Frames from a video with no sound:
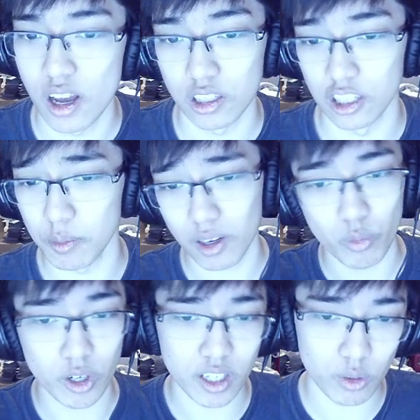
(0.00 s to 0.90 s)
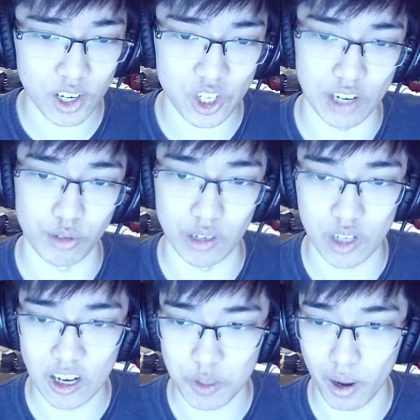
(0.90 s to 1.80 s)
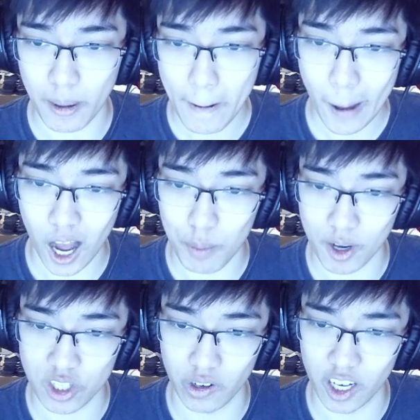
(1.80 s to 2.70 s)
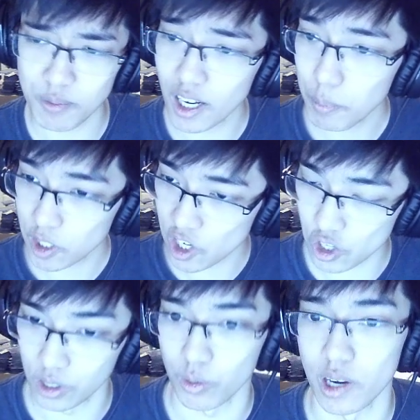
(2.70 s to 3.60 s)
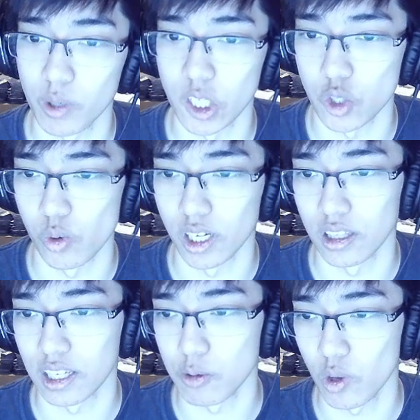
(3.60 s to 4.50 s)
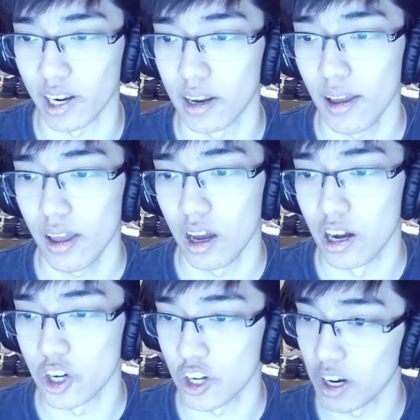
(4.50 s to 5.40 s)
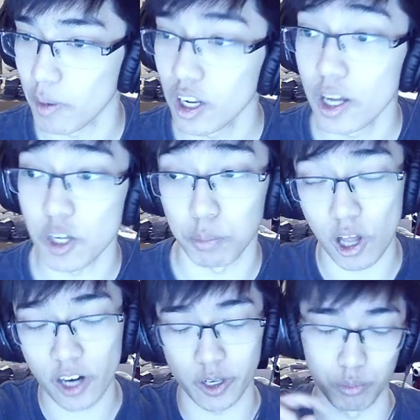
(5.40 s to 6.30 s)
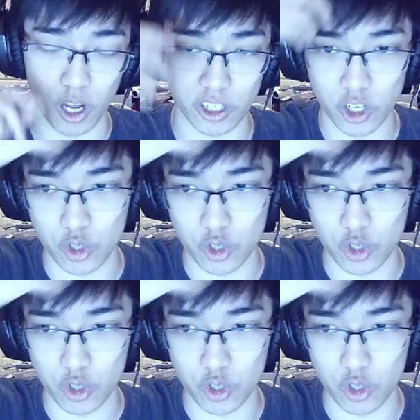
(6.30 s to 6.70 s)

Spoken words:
Lilymon, we don't need a rest stuff. We have Ceresmon. Metal Tyrannomon, potentially, right? We can swing it and keep swinging. Cherrymon, it's a blocker. Blocker is